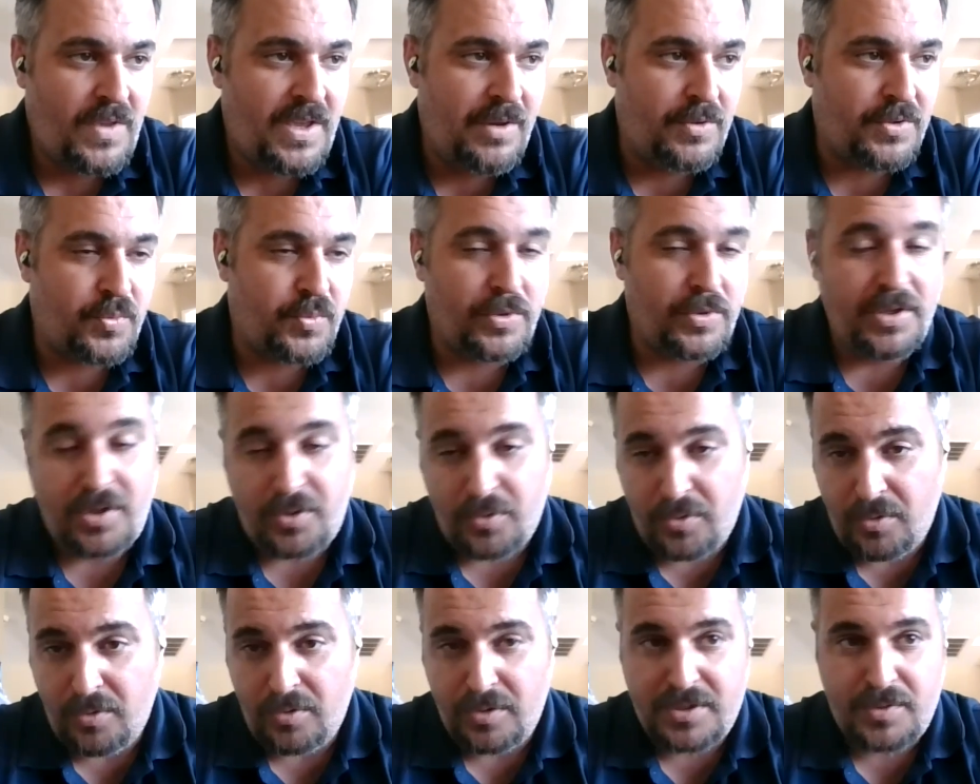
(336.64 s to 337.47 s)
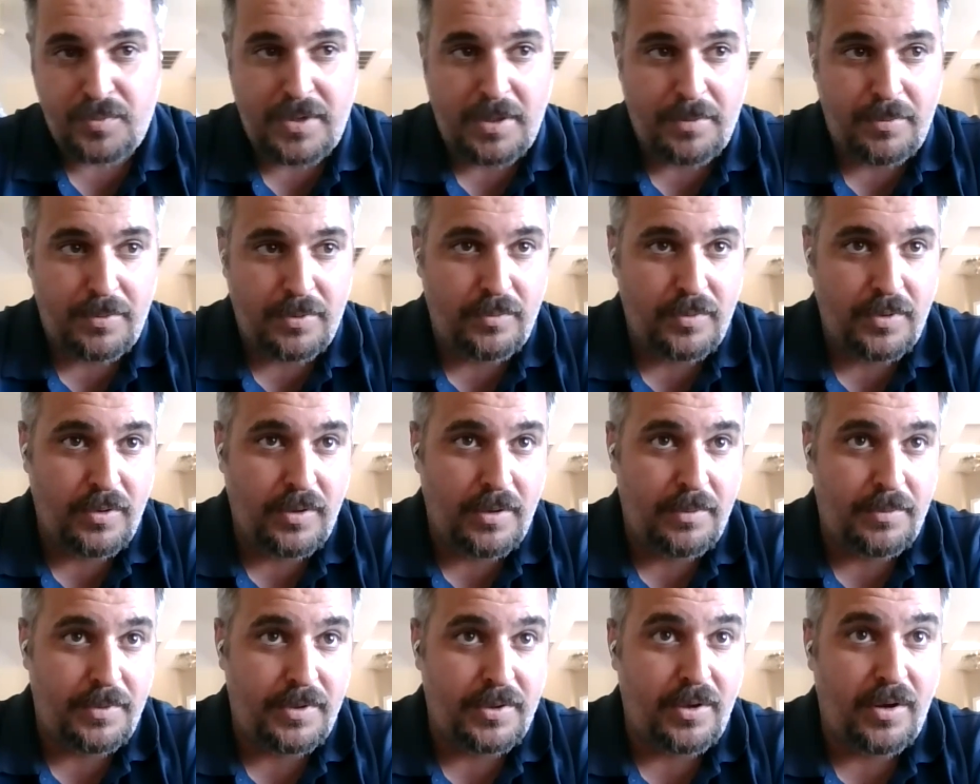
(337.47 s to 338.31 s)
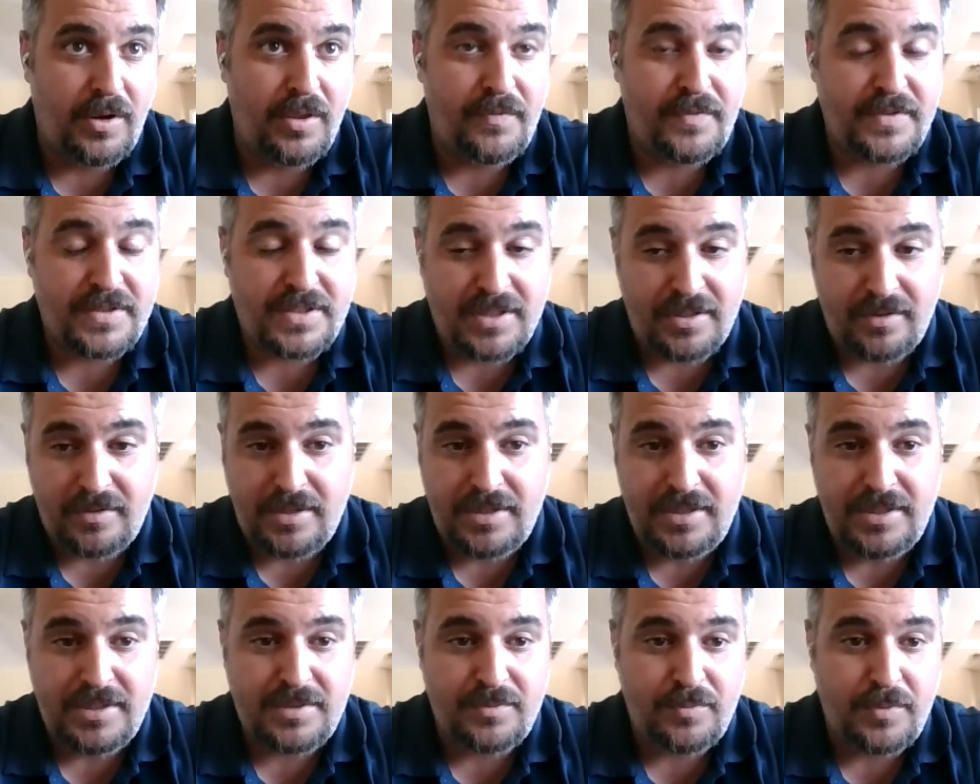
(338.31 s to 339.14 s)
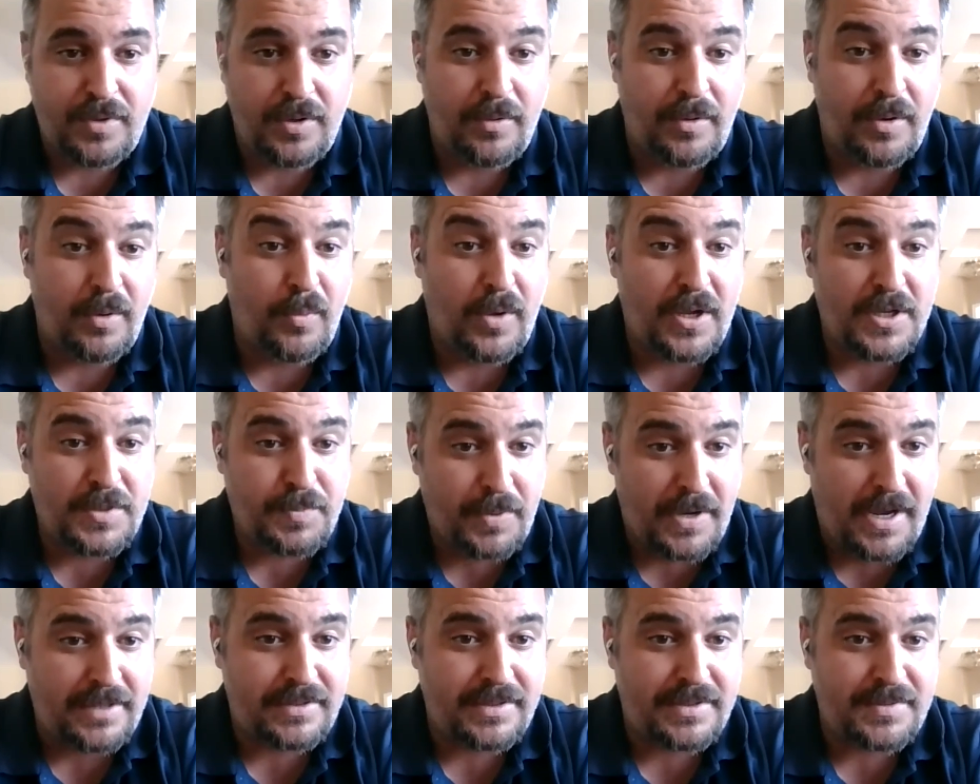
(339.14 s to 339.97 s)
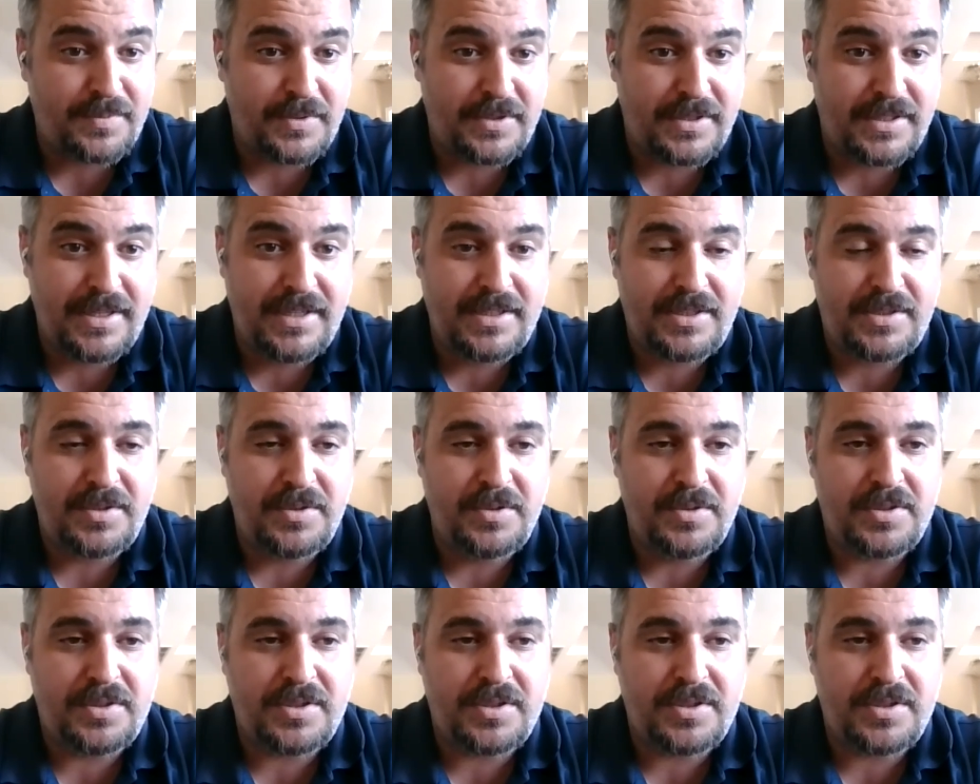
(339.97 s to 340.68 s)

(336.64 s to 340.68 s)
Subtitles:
it was really cool because we were able to go to the facilities and we were able to watch practice one day too.